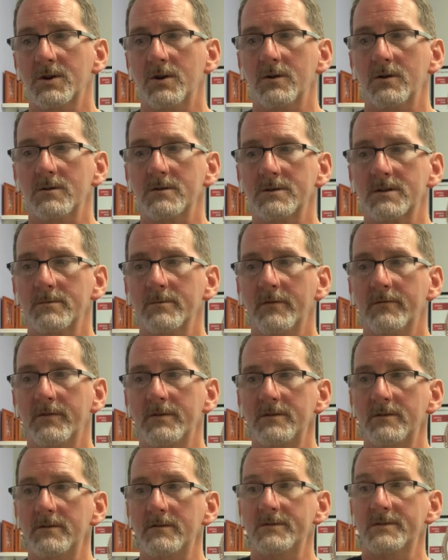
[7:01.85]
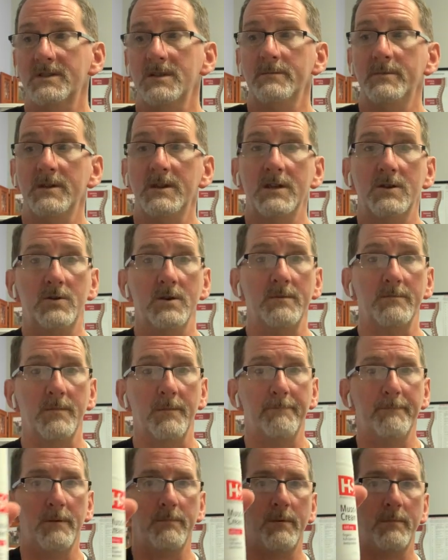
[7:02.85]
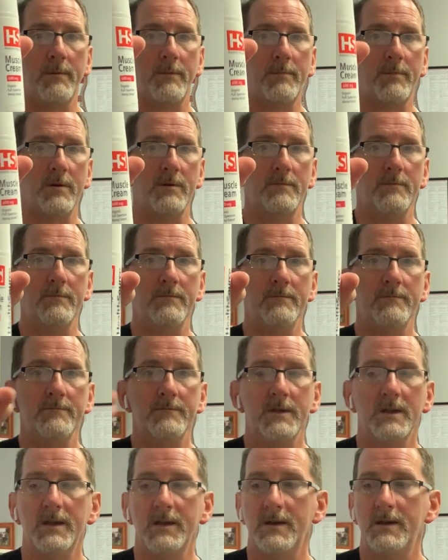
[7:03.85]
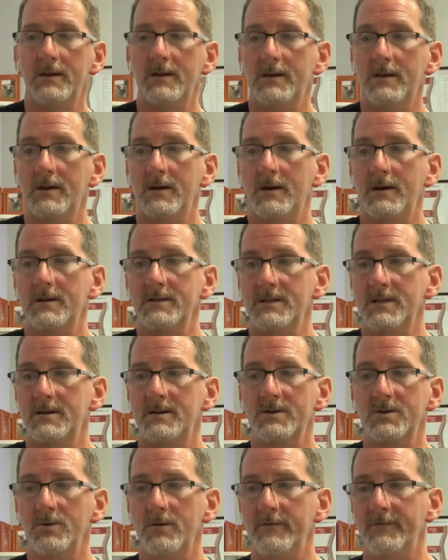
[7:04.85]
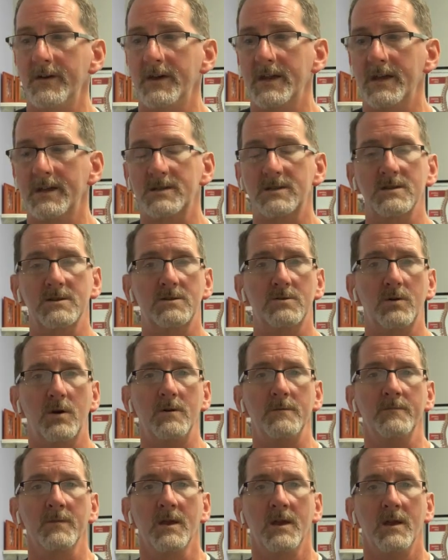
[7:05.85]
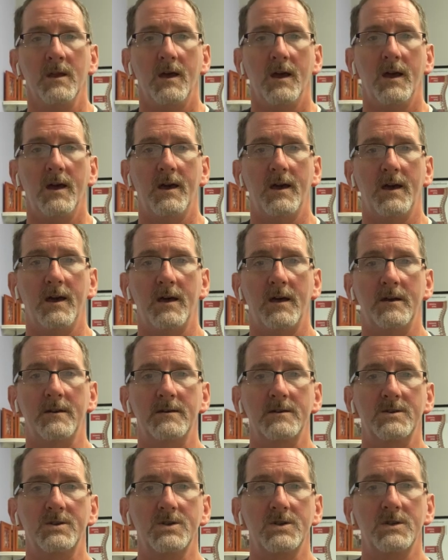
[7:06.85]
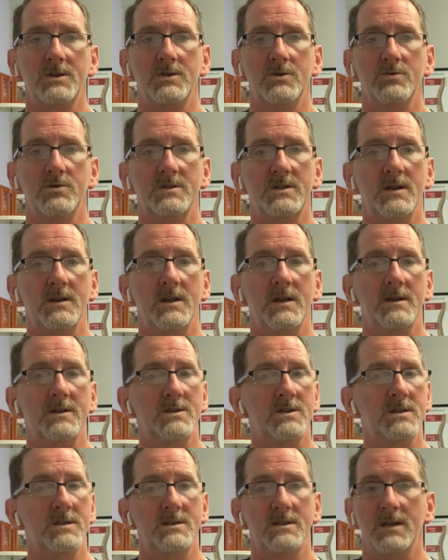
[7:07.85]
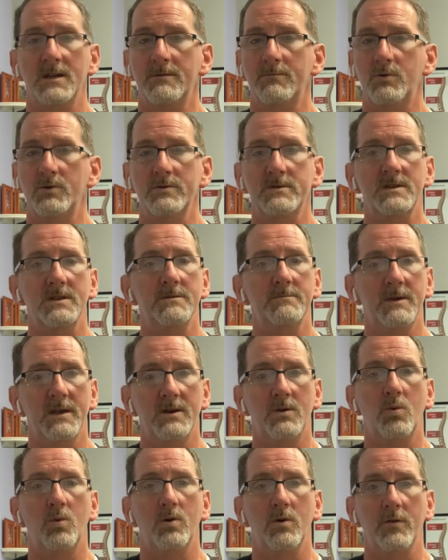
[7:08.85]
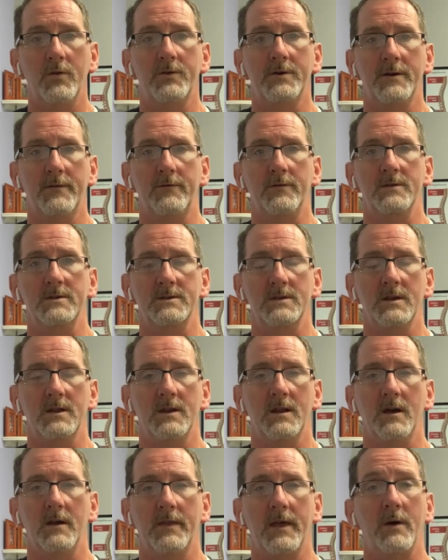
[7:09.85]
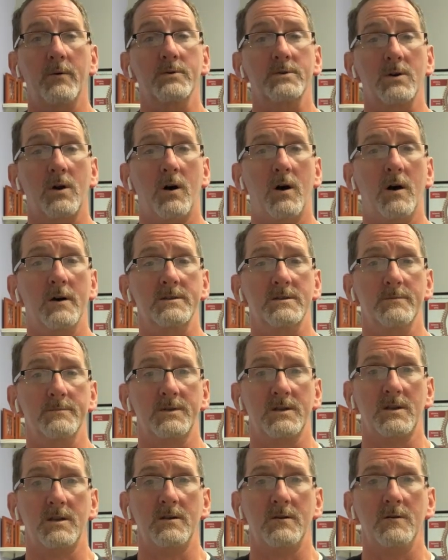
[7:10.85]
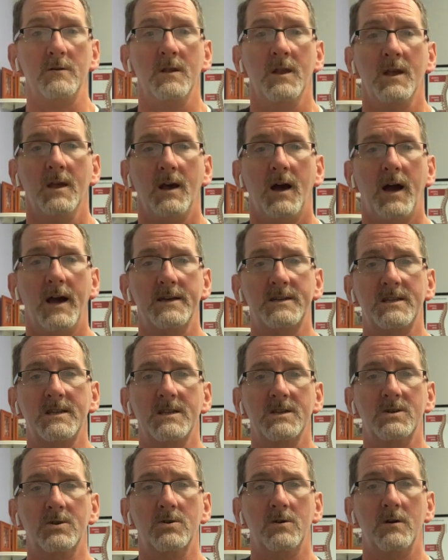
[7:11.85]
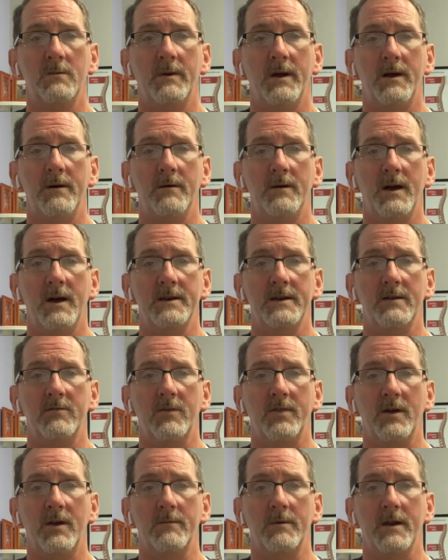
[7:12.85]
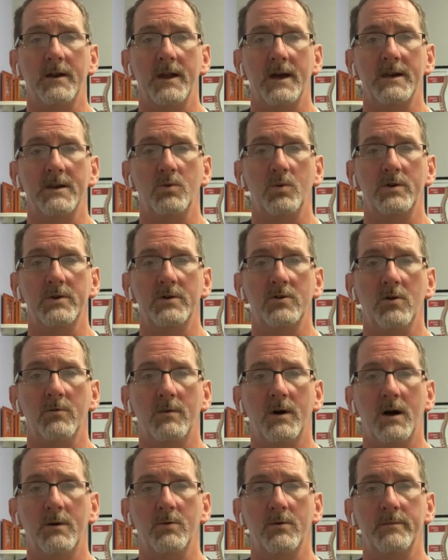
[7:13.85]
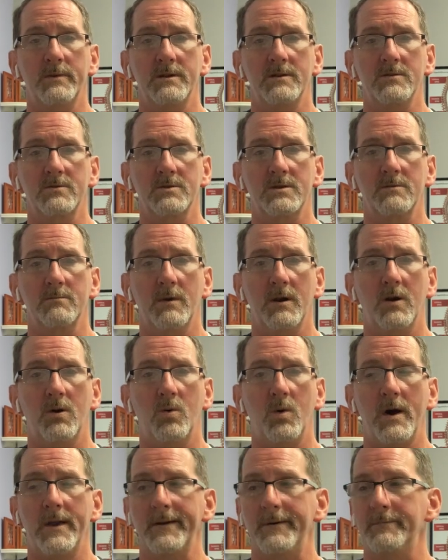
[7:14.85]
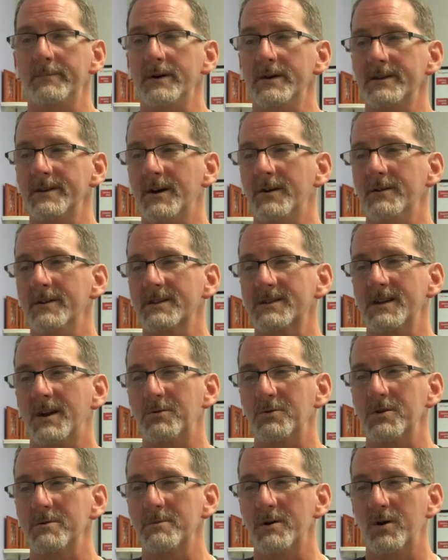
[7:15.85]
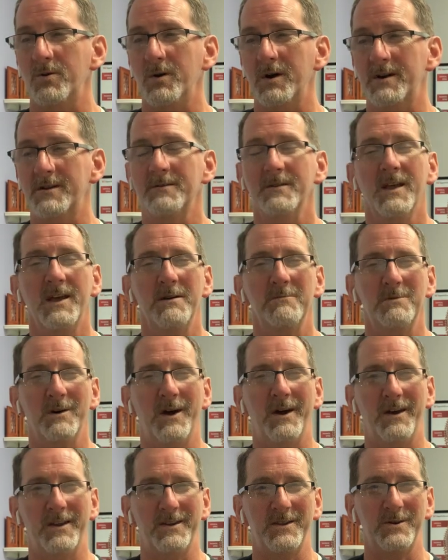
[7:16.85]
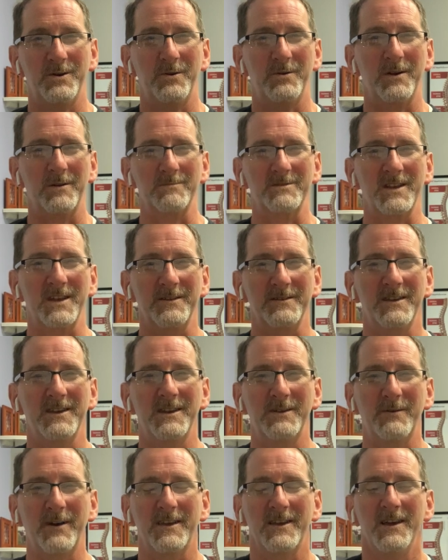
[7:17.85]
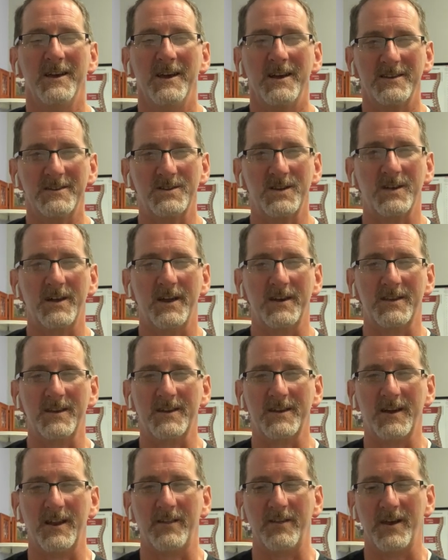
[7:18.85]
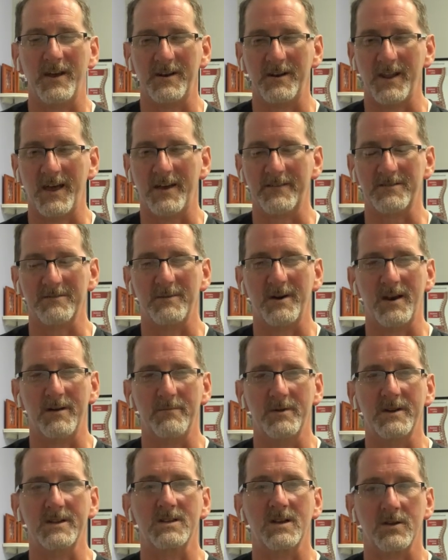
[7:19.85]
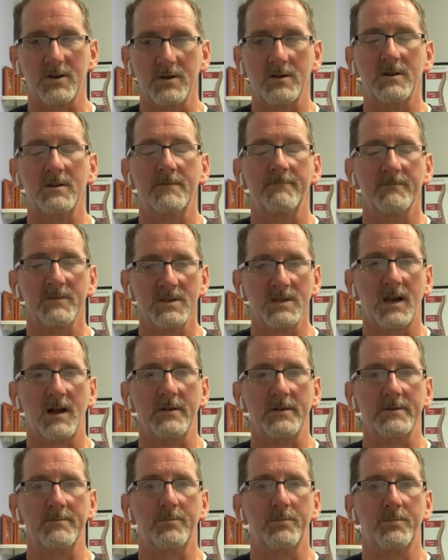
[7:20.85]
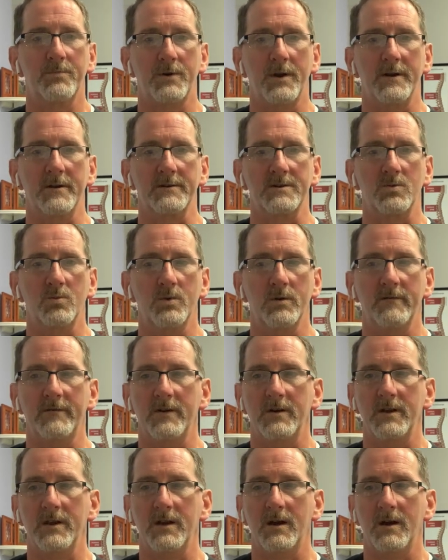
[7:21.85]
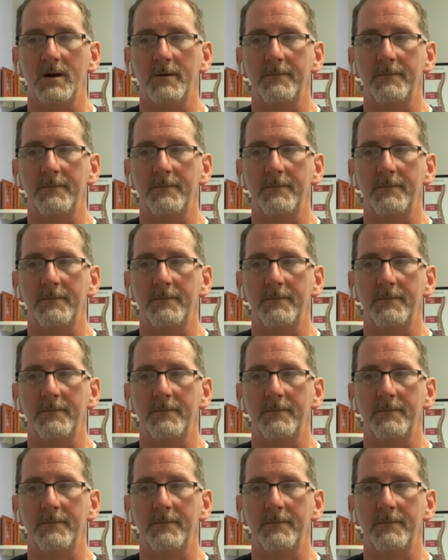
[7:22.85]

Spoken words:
her some of the CBD cream, boom, boom, boom, boom, and sent her to her, FedExed it to her, and she used it, and she said, Bruce, it made a world of difference, and that was awesome to hear. I teased her about, I never thought my 91-year-old mom would be using marijuana, but no, it's not really marijuana, but you know what I'm saying. Anyway, she got a kick out of that and laughed about it, but it's a good, solid product. We're very